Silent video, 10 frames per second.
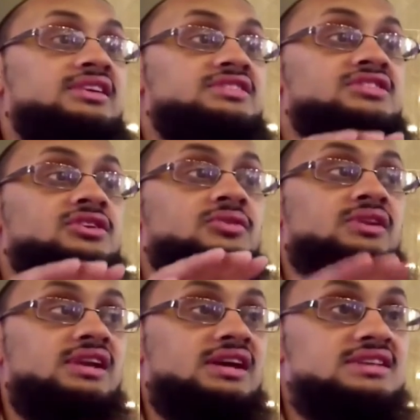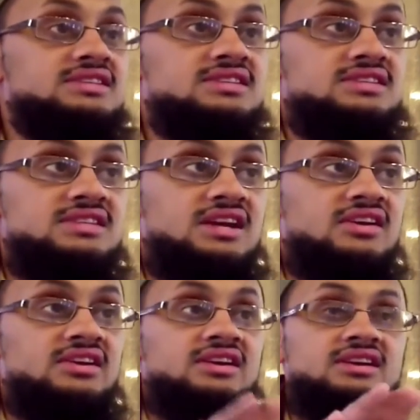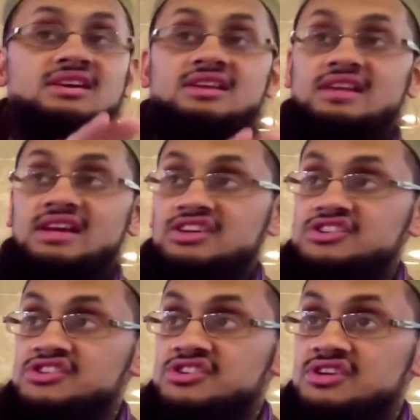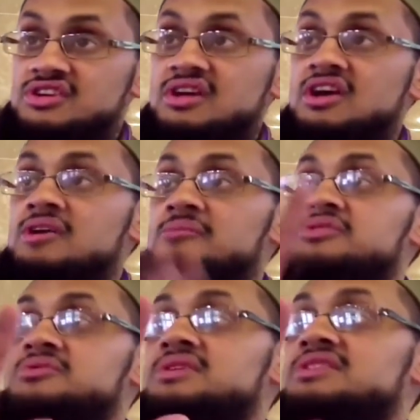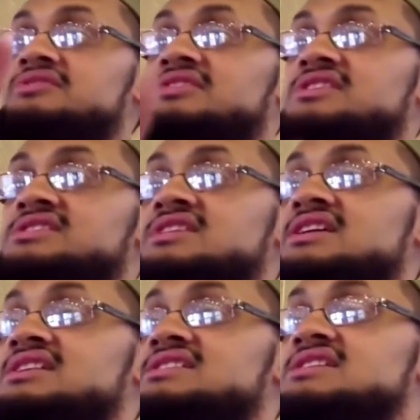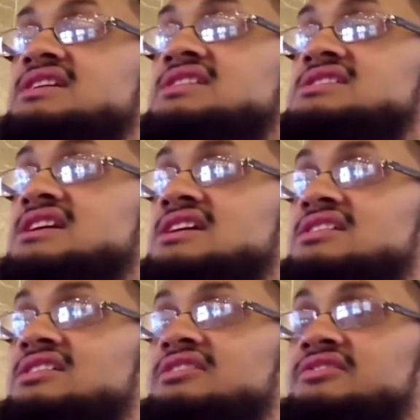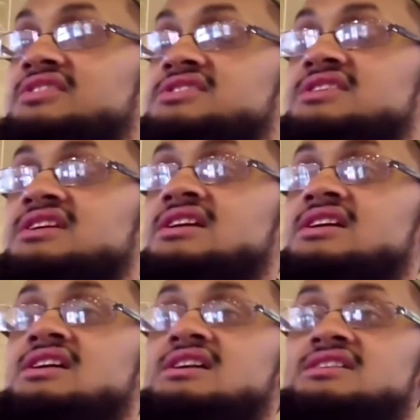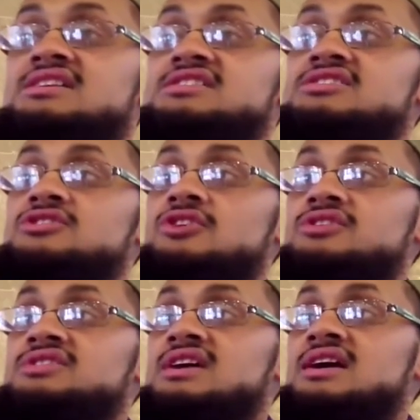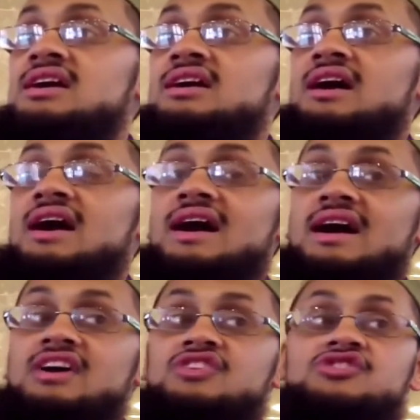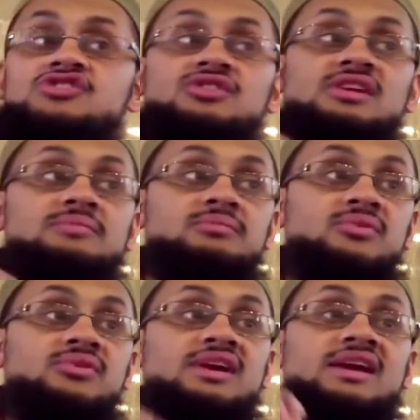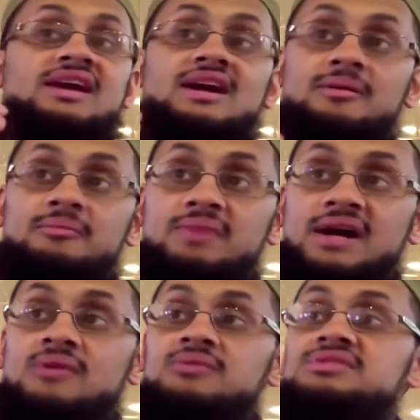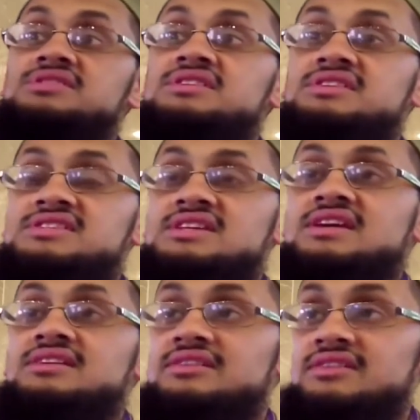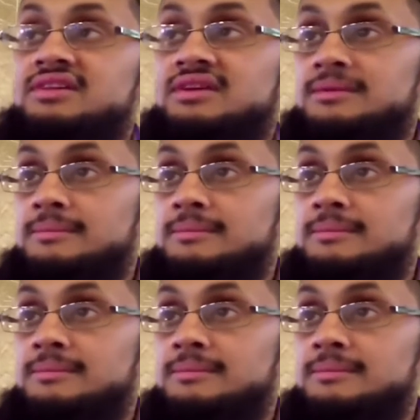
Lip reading: there's no necessary connection between the first thing and the second. The first thing does not actually bring about the second thing.